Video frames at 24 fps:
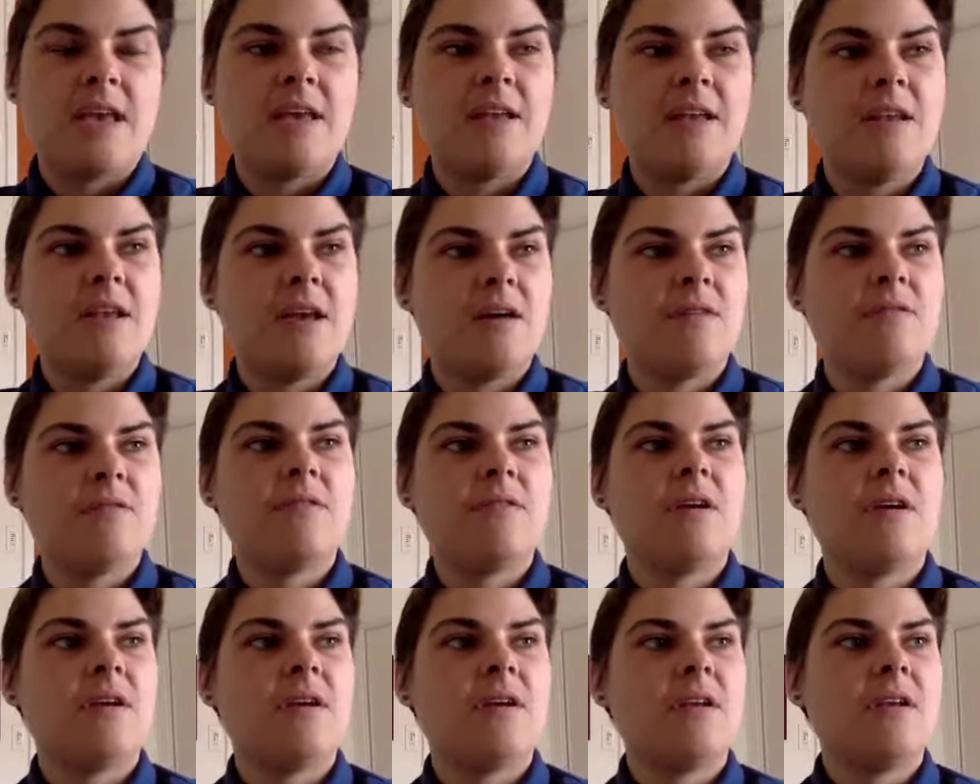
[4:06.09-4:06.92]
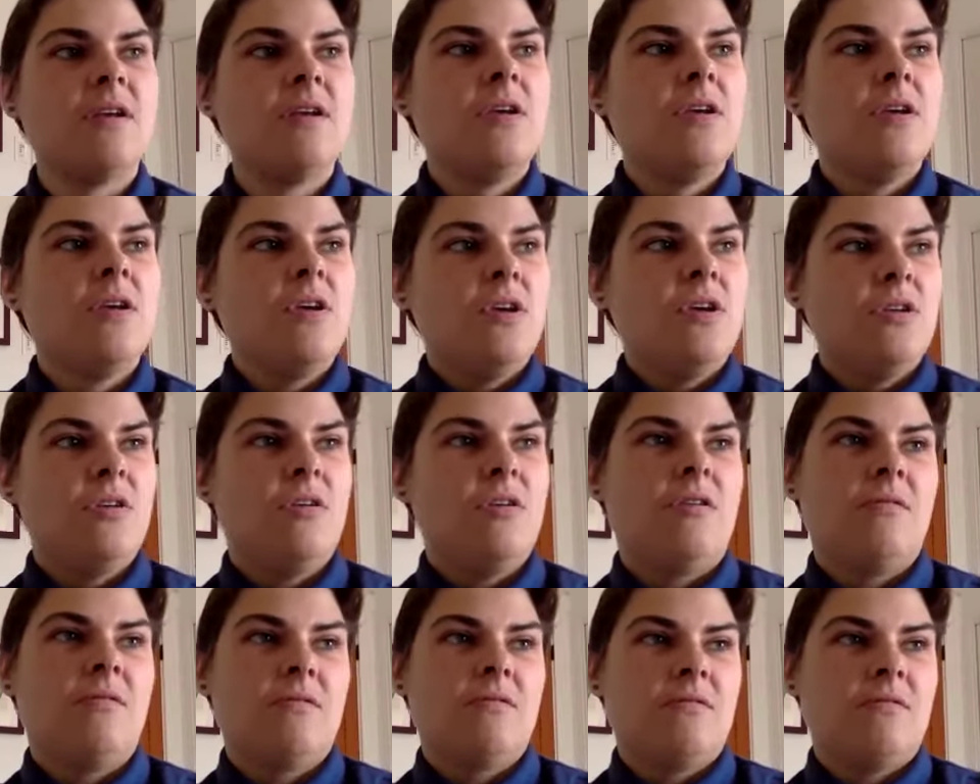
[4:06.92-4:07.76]
And now that, you
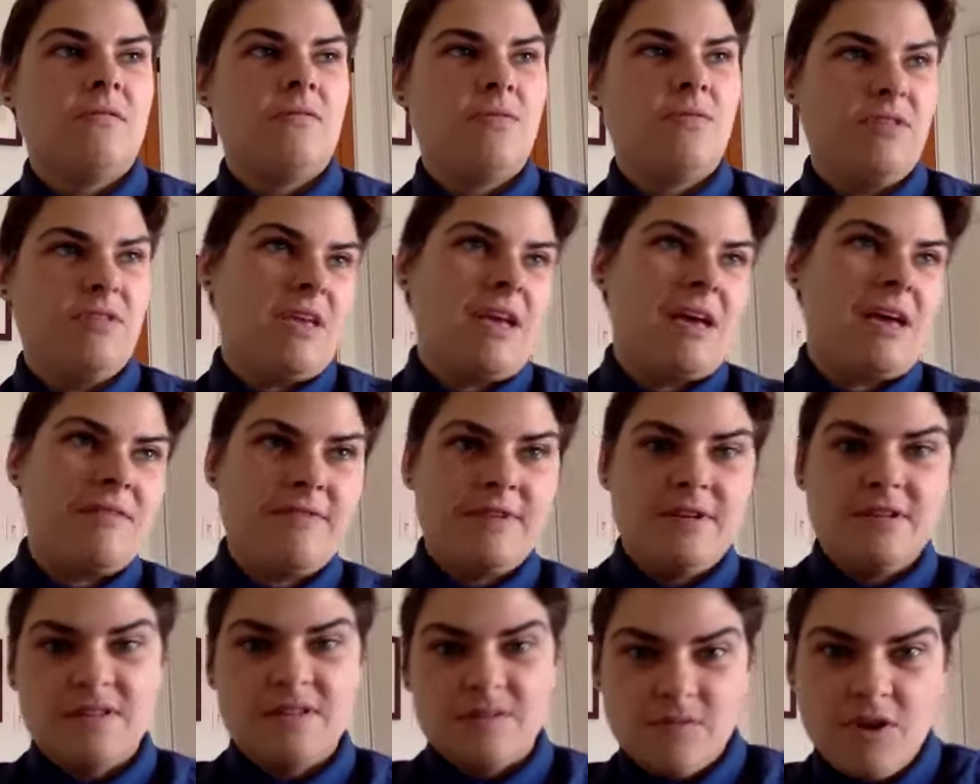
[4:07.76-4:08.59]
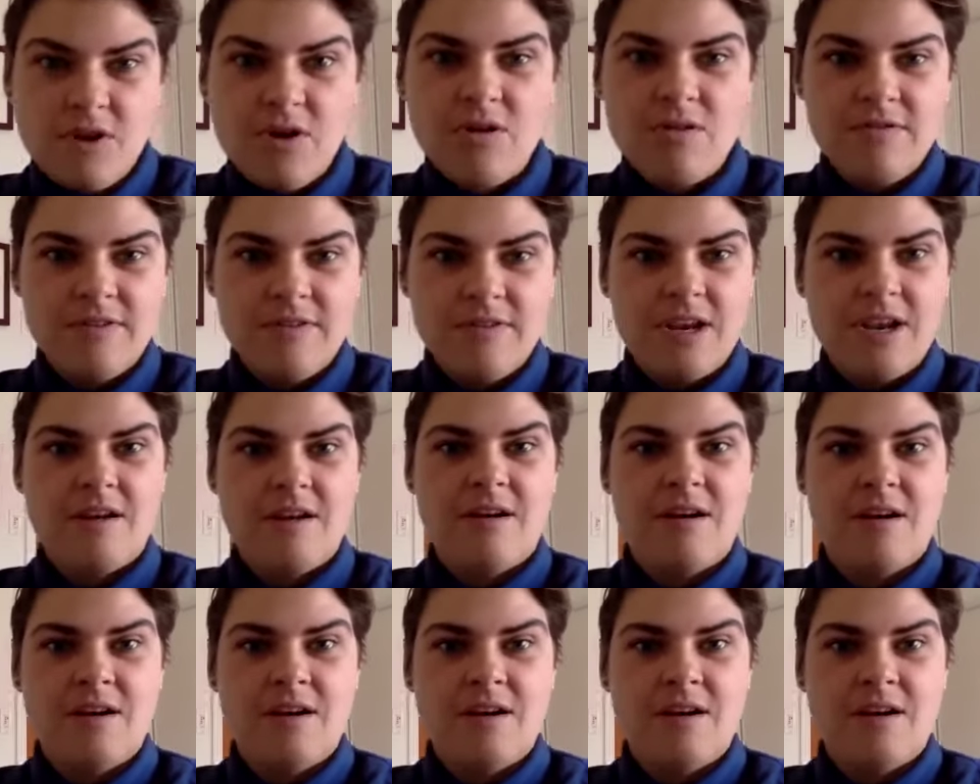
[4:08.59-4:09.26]
know, with the advent of COVID here